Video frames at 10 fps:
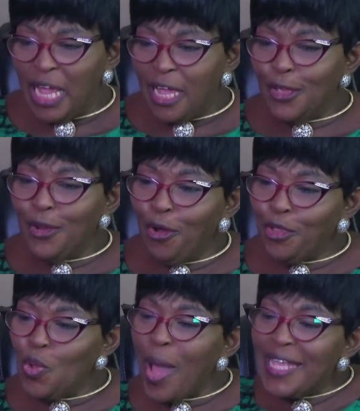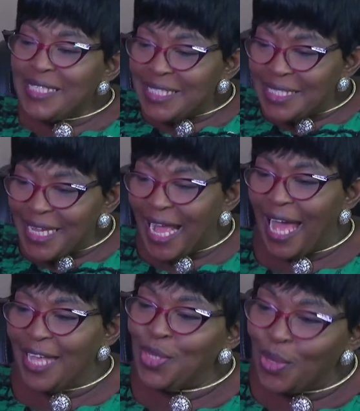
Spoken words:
you are sick as your